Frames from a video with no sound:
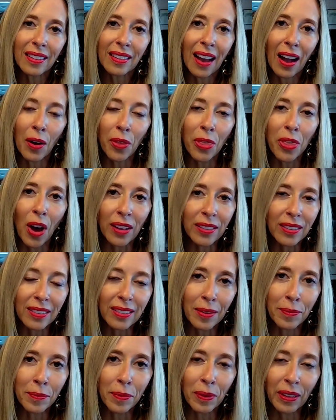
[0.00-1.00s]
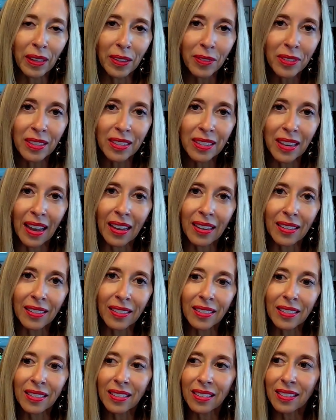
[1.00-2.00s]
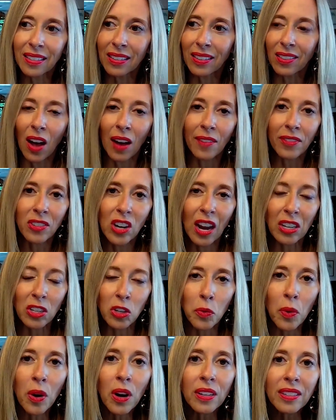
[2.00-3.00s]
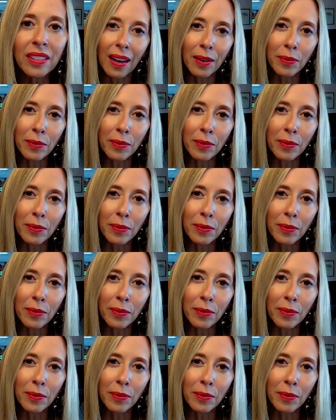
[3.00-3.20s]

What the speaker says: how thoughts and beliefs and law of attraction works,